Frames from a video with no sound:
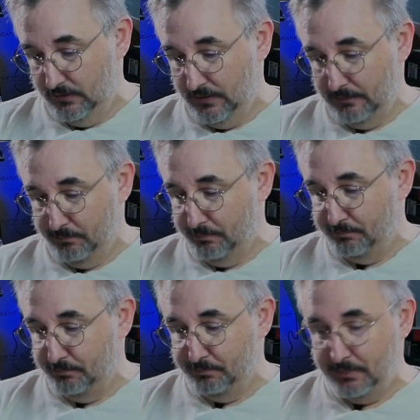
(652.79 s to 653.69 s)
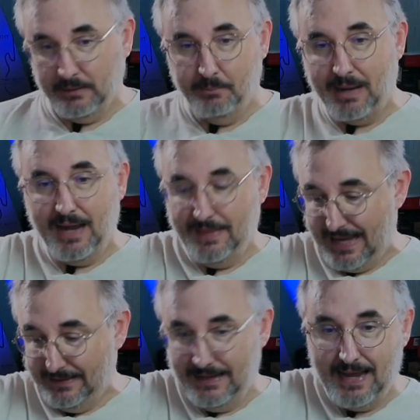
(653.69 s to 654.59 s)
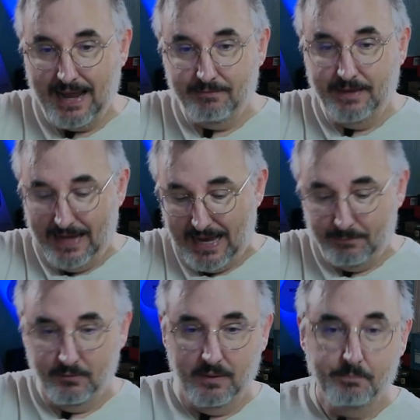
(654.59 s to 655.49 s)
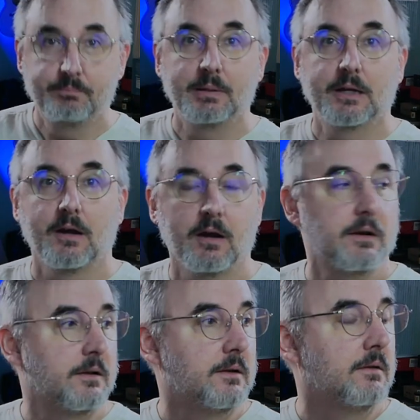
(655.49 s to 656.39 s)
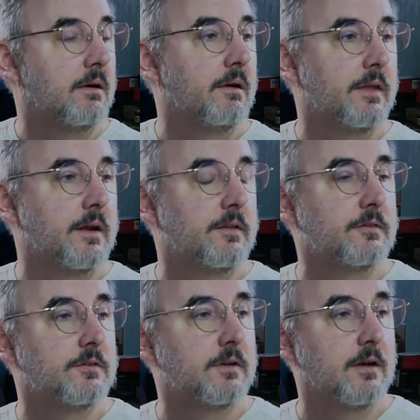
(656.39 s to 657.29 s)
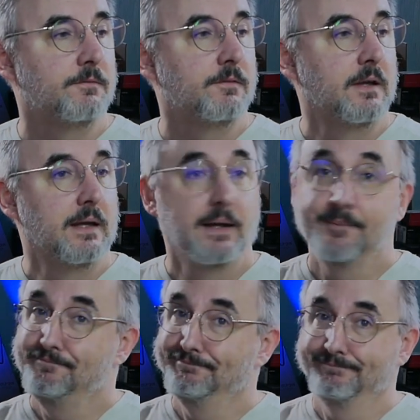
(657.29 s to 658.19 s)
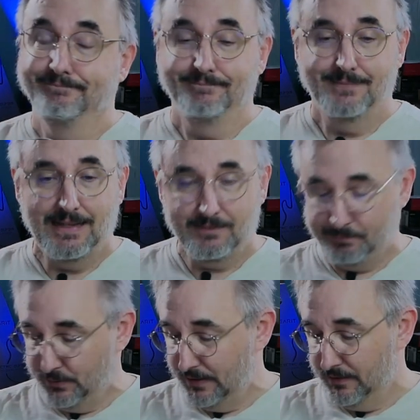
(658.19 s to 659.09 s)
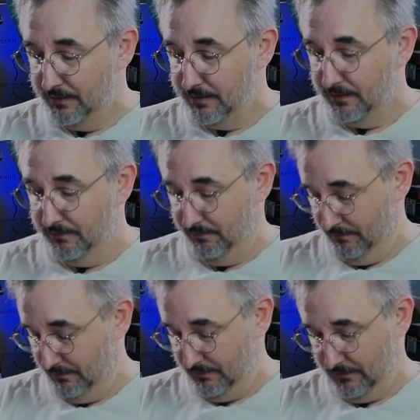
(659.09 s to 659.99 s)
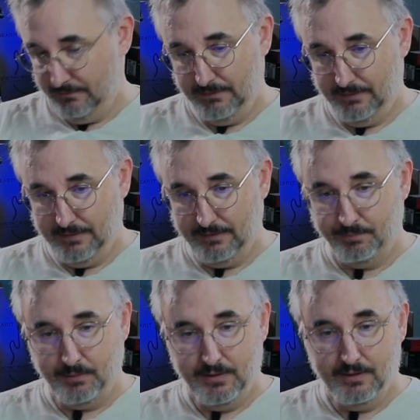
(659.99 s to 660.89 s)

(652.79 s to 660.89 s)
to be able to buy that and then have the knobs and the pick guard and all that other stuff, that's pretty good. It's pretty